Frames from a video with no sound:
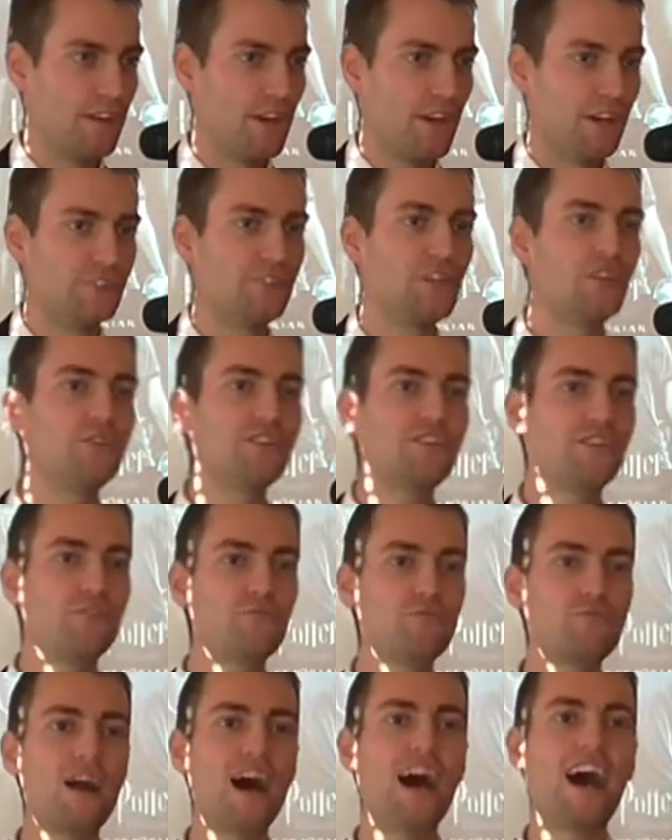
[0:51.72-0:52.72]
there is a
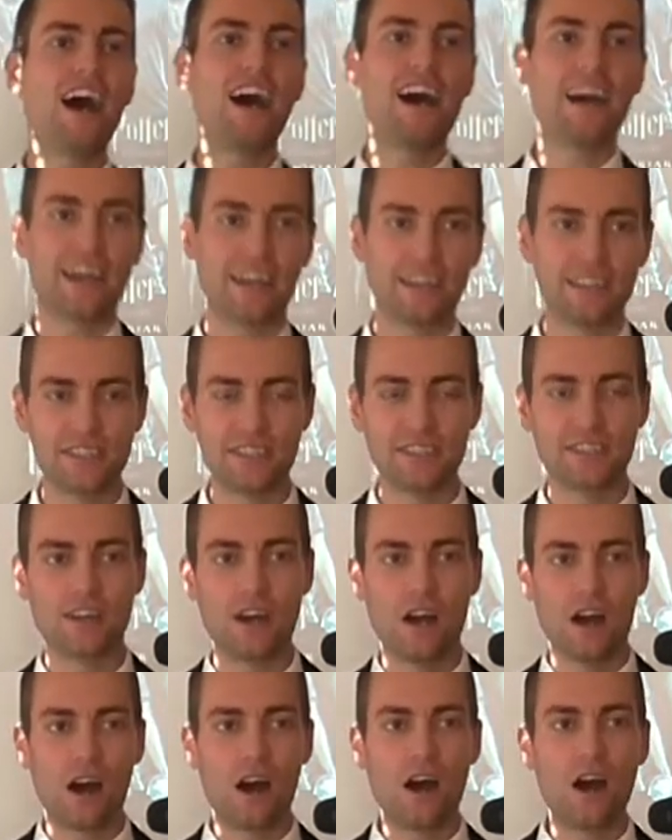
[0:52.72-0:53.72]
rise
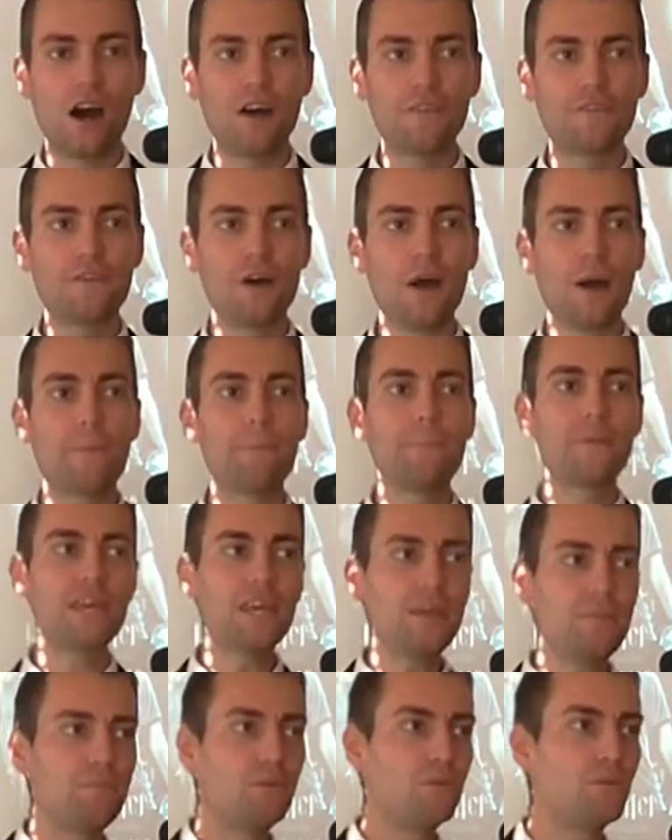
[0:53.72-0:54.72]
of
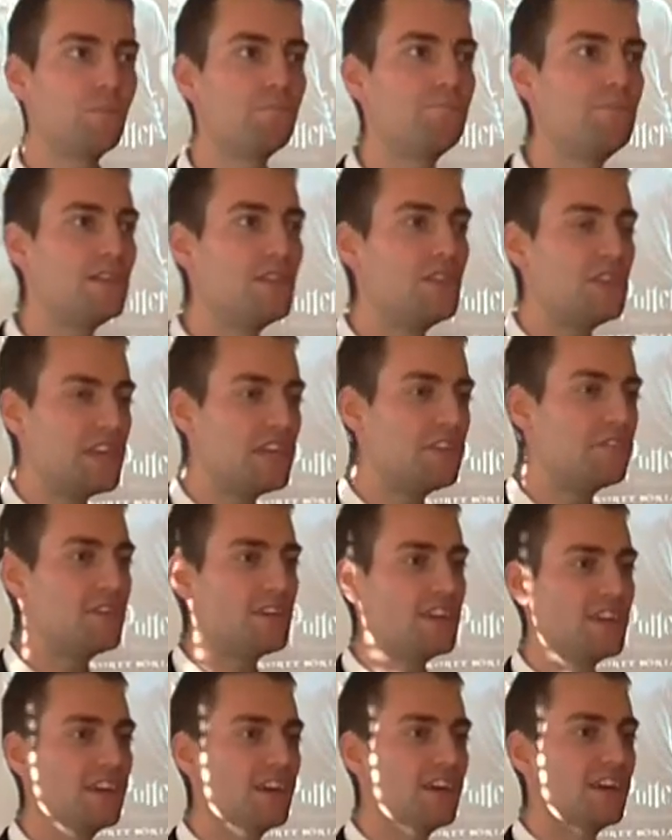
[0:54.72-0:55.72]
people
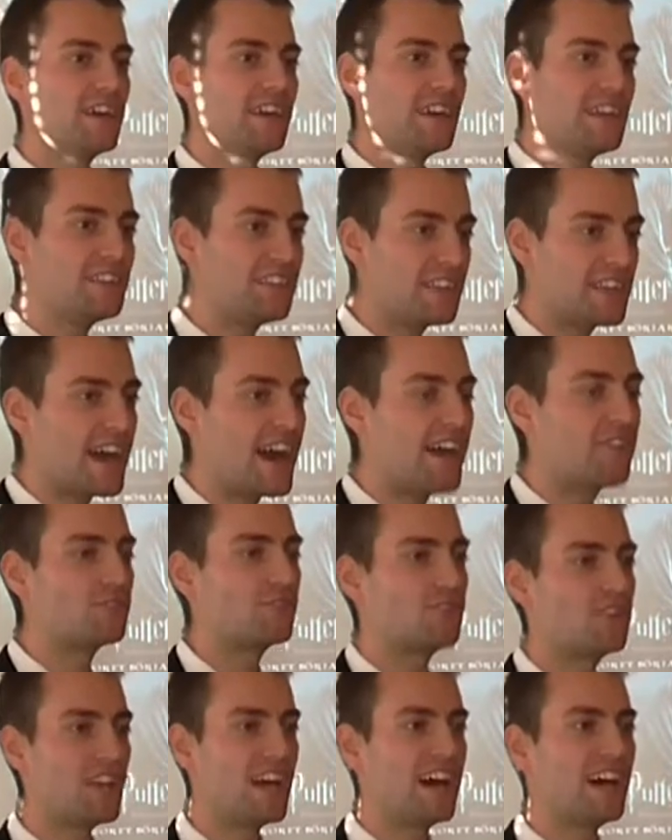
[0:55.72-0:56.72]
believing in the
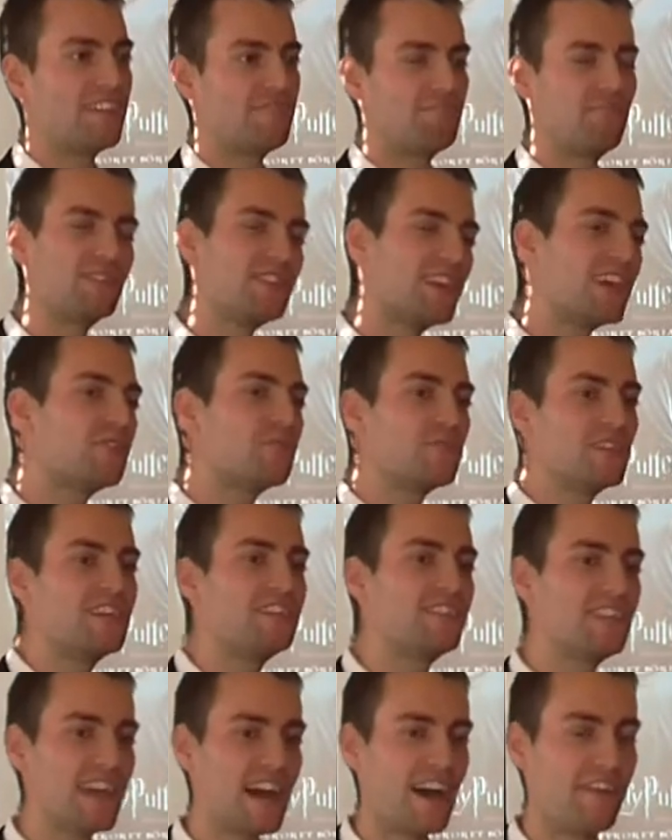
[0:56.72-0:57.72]
afterlife, but not only in
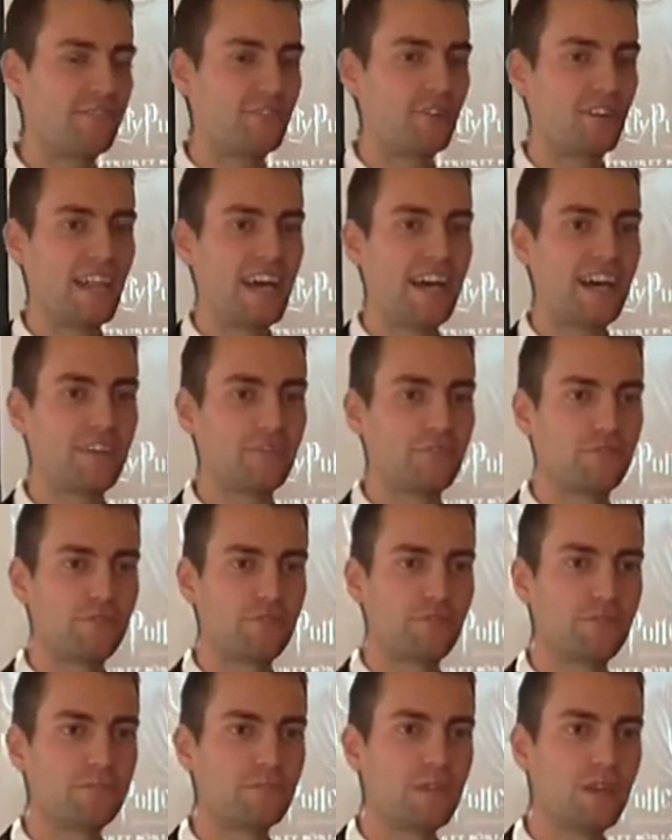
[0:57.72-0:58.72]
the afterlife,
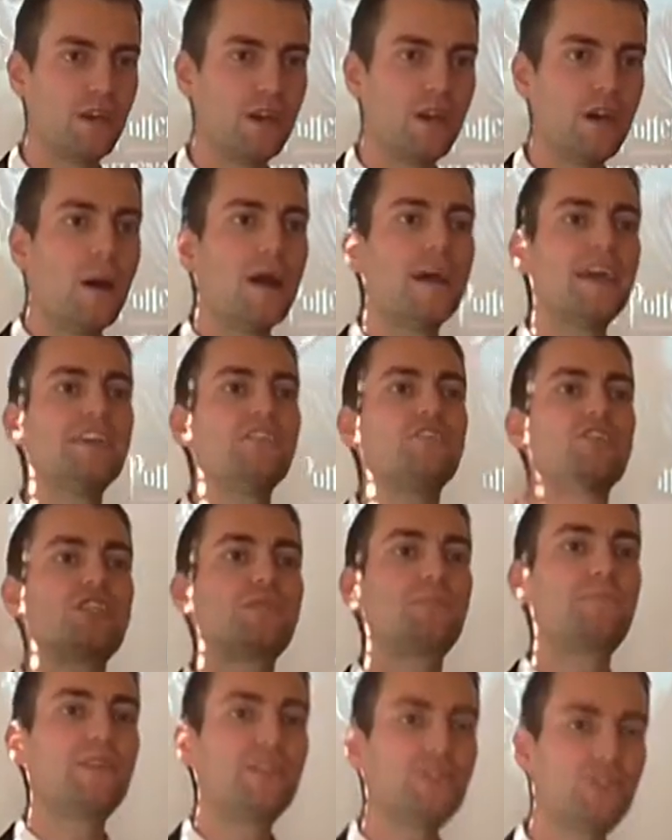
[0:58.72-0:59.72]
in the
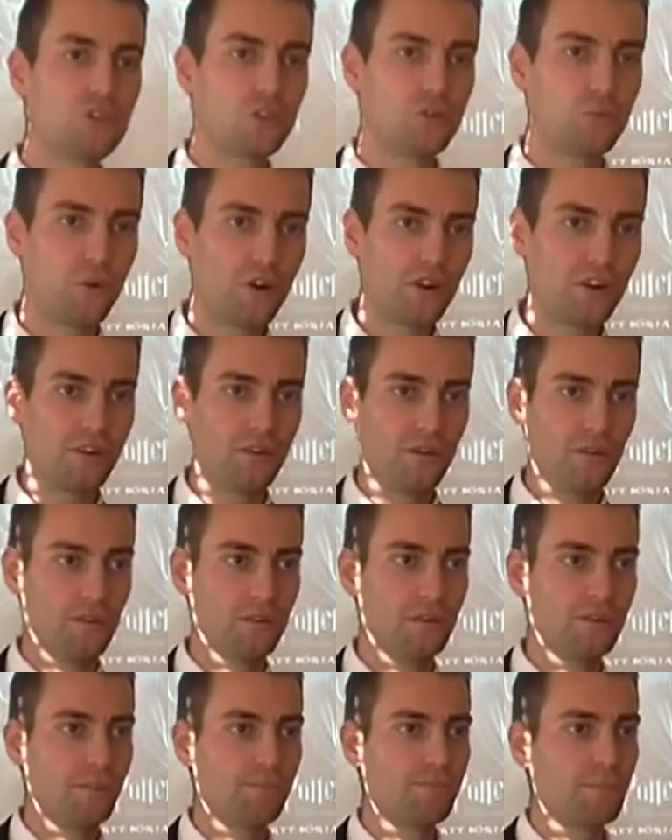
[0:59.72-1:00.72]
spiritual world.
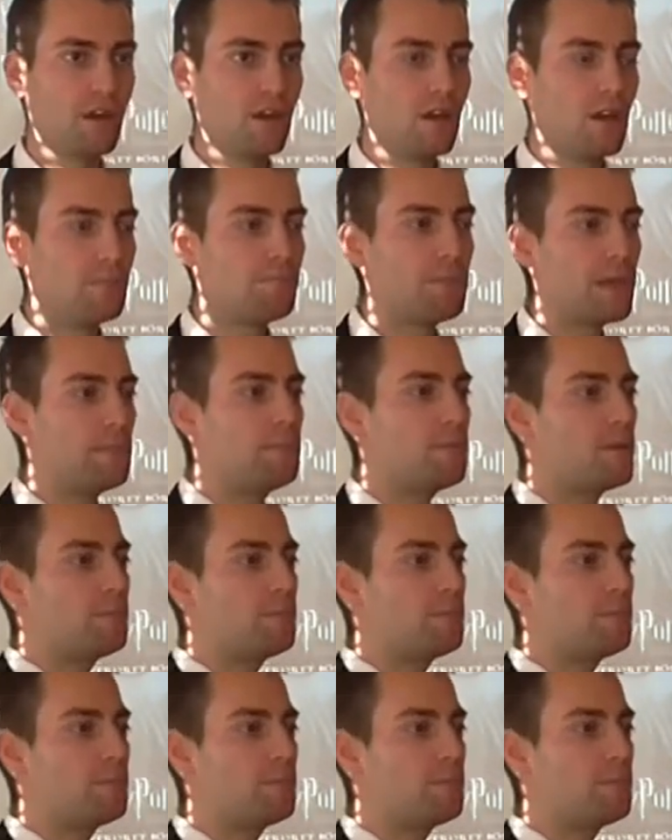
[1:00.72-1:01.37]
People